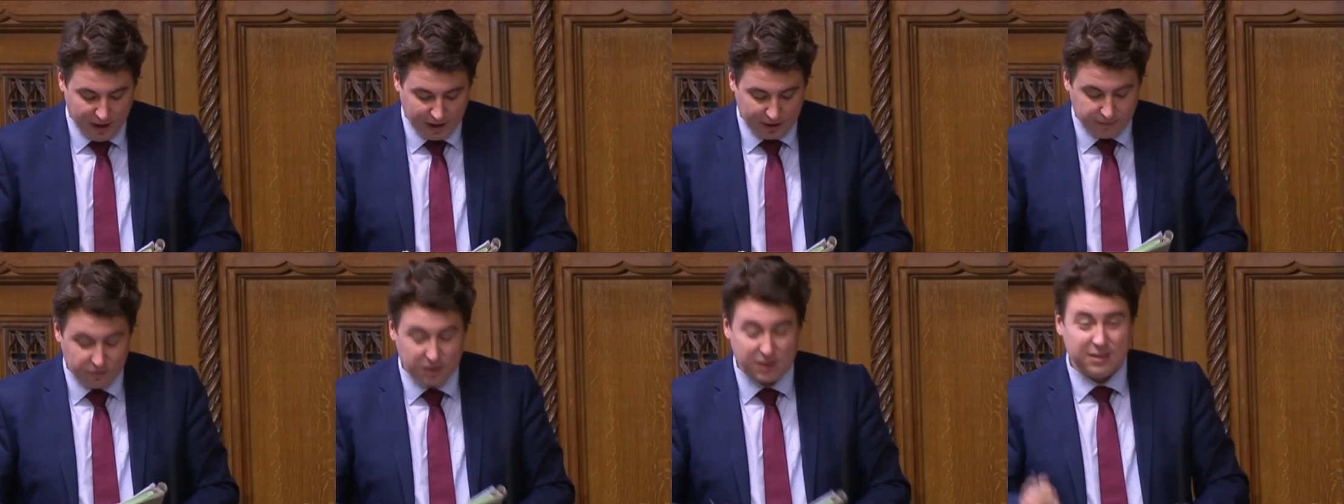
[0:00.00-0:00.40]

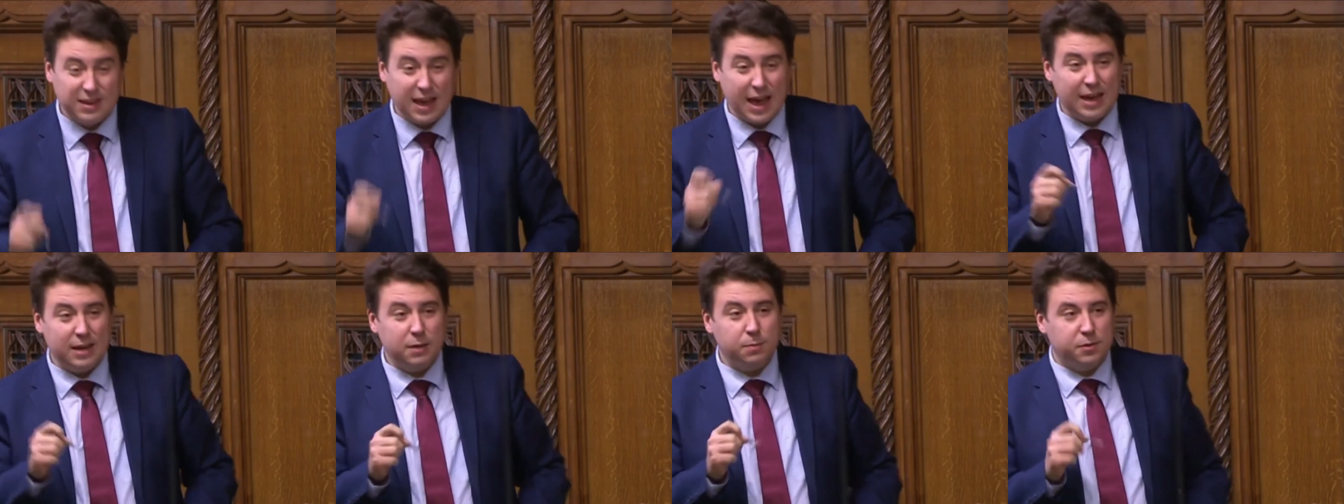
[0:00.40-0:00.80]
given that
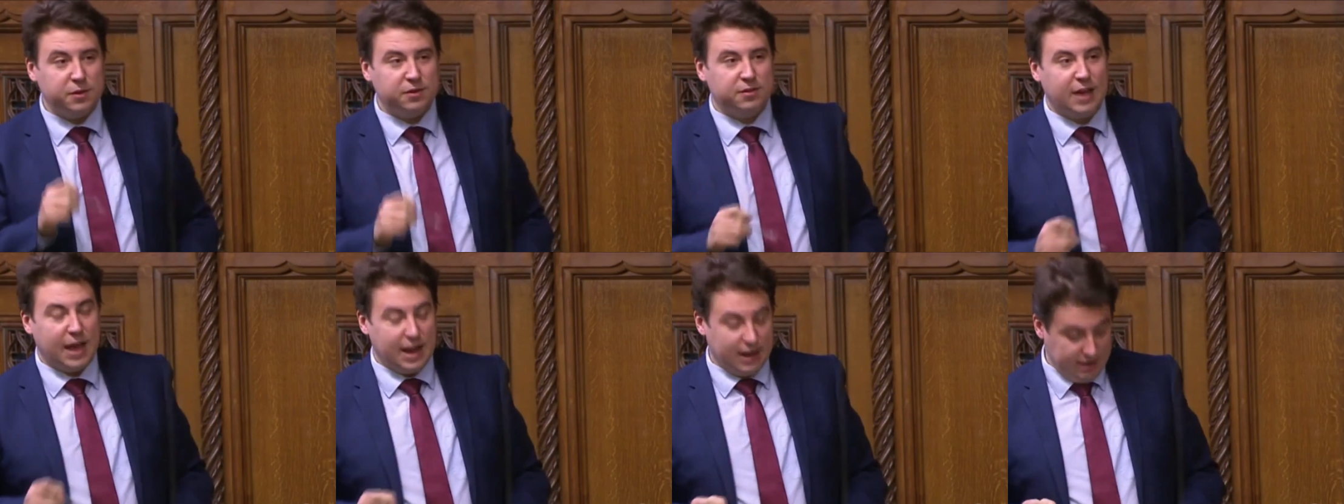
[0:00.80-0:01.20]

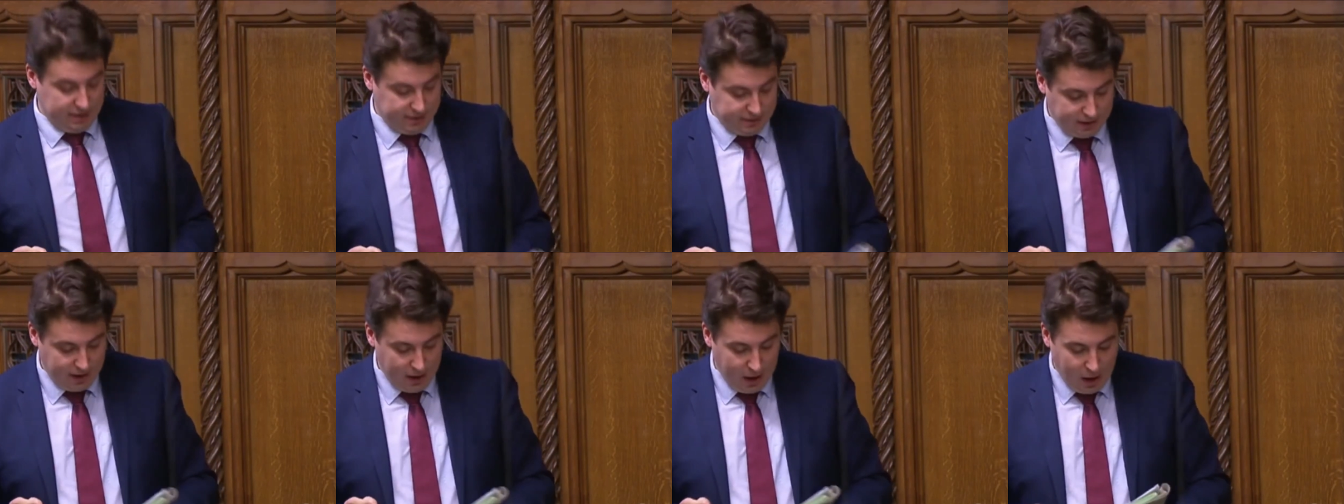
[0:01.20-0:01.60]
10%
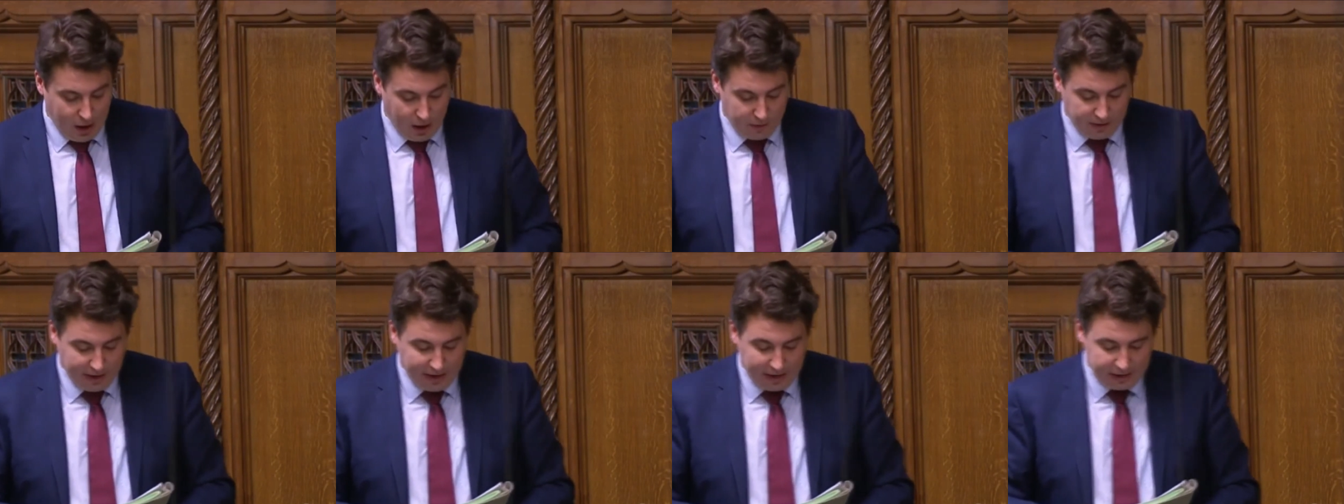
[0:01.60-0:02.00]
of
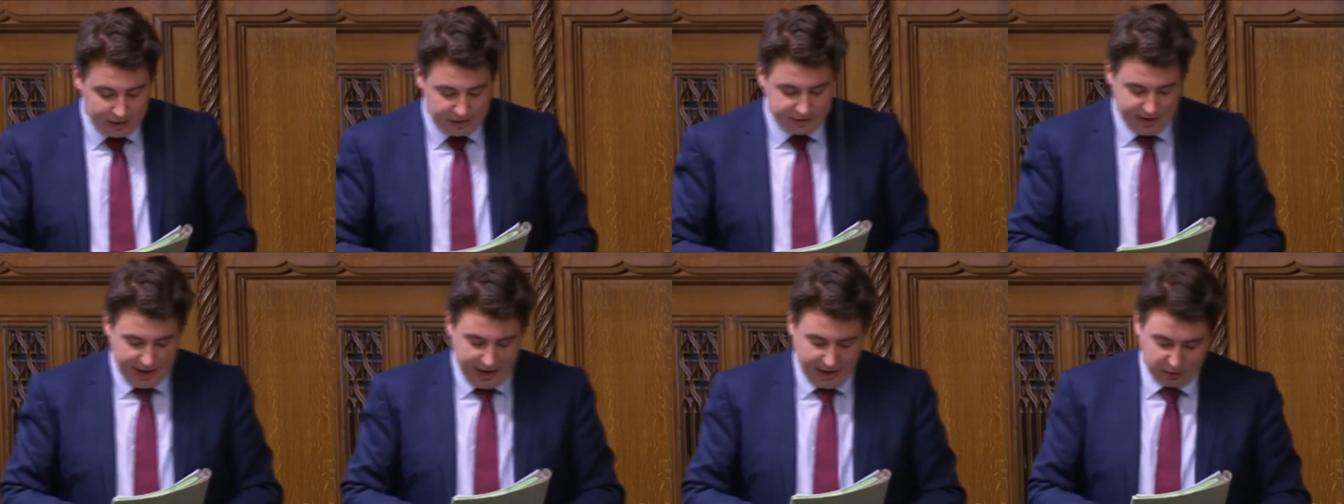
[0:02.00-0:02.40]
England's
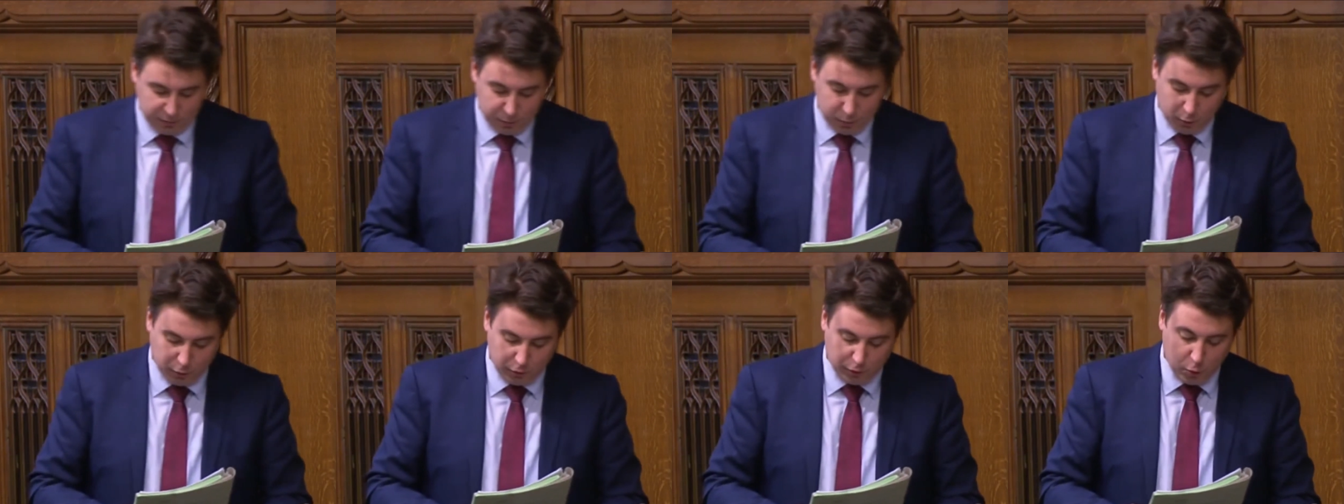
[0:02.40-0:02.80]

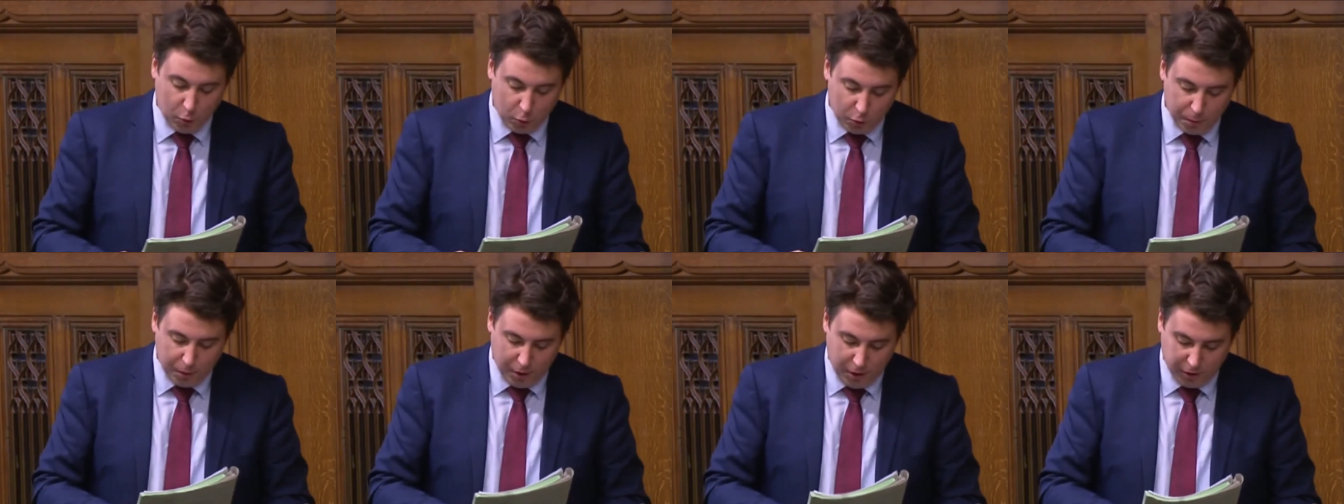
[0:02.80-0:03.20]
exports to other
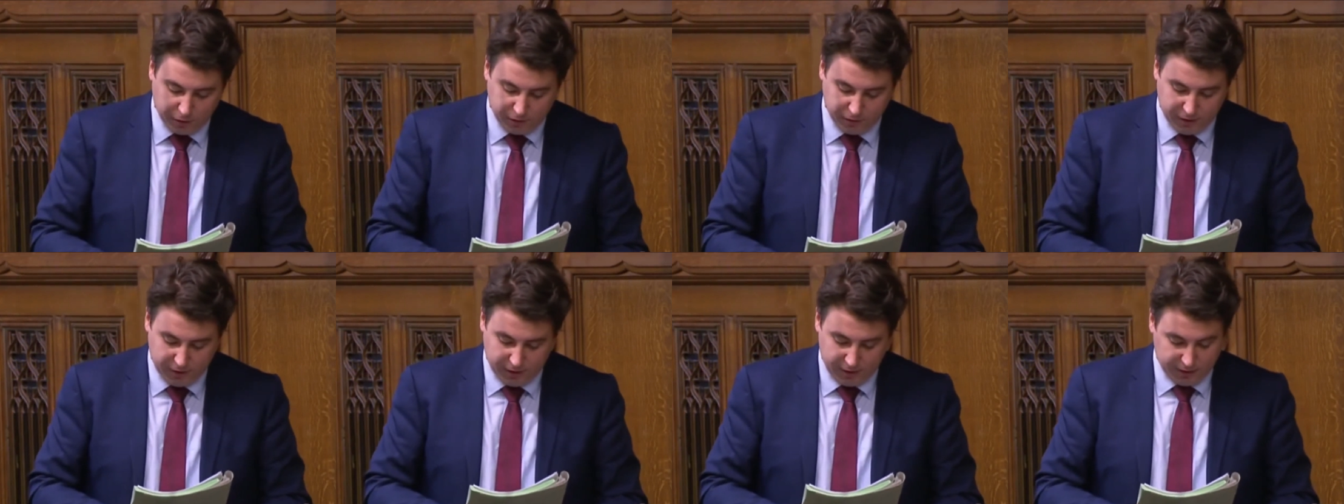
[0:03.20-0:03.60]
parts of
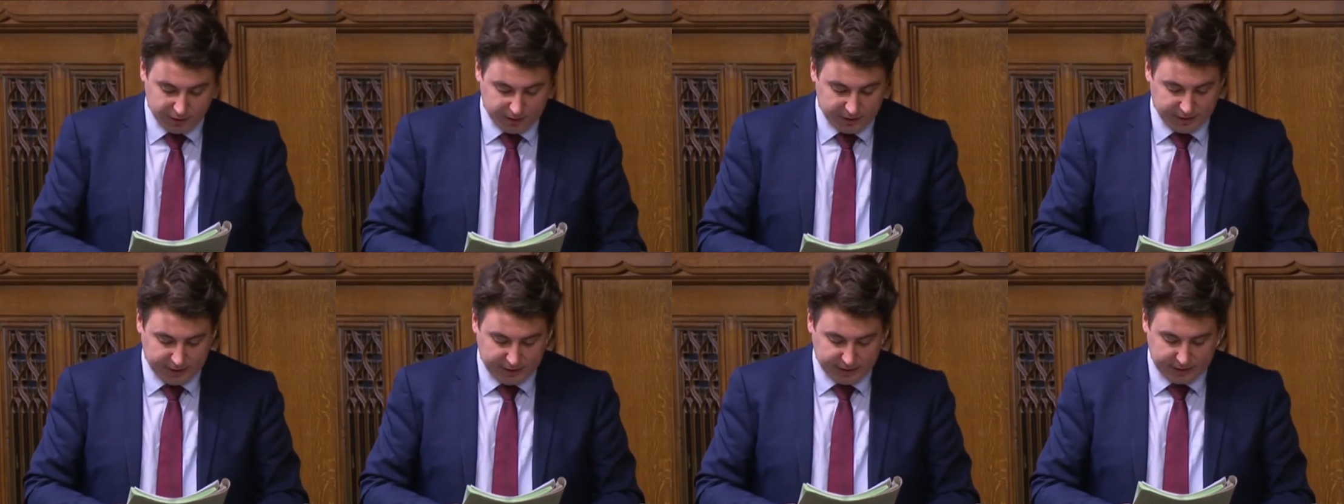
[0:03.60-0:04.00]
the United
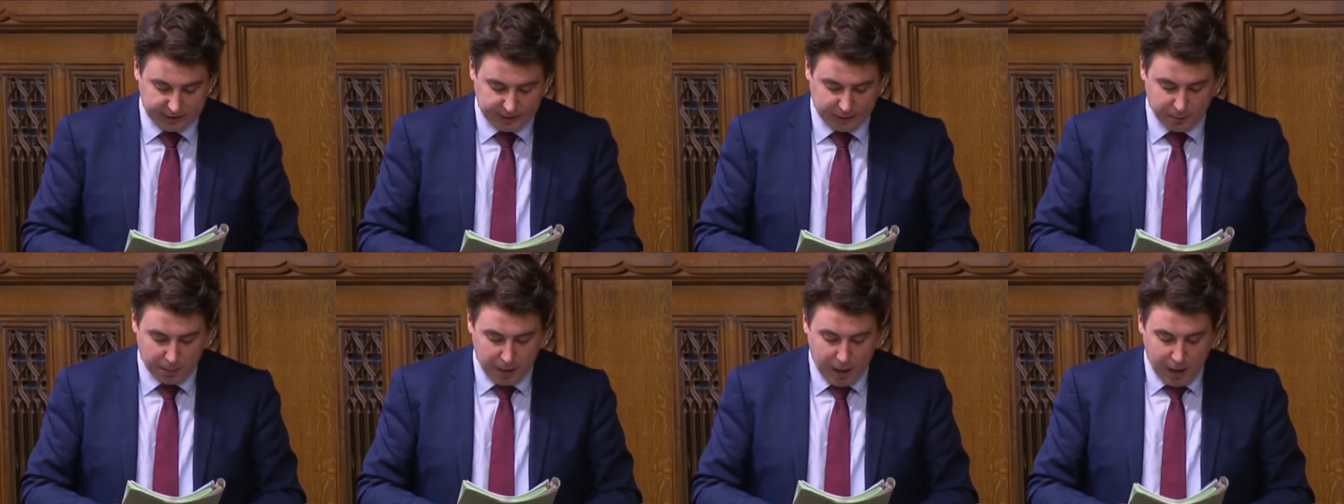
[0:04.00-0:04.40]

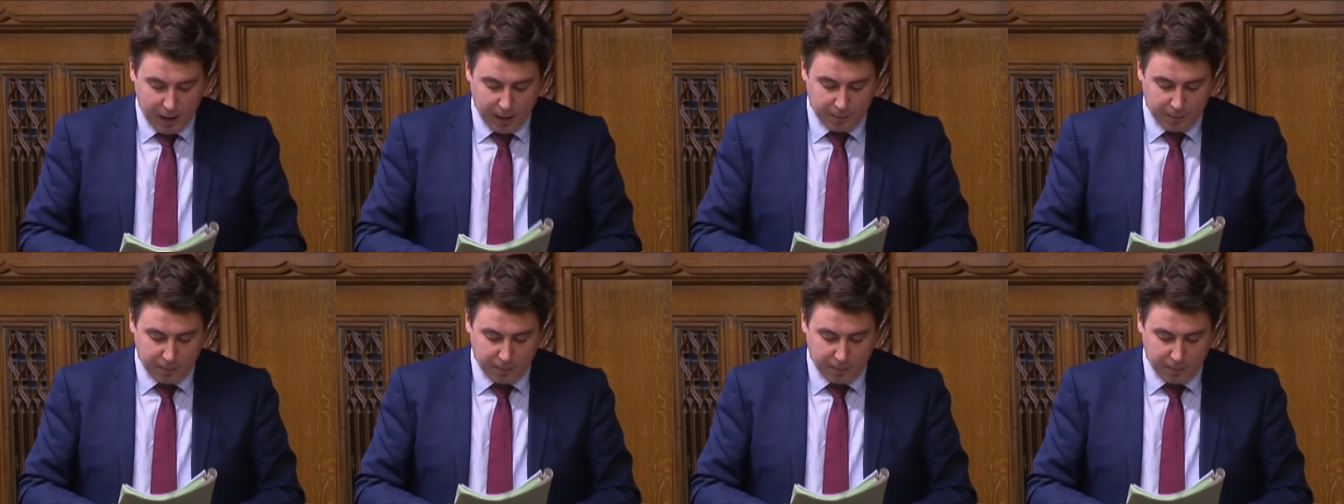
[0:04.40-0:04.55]
Kingdom, and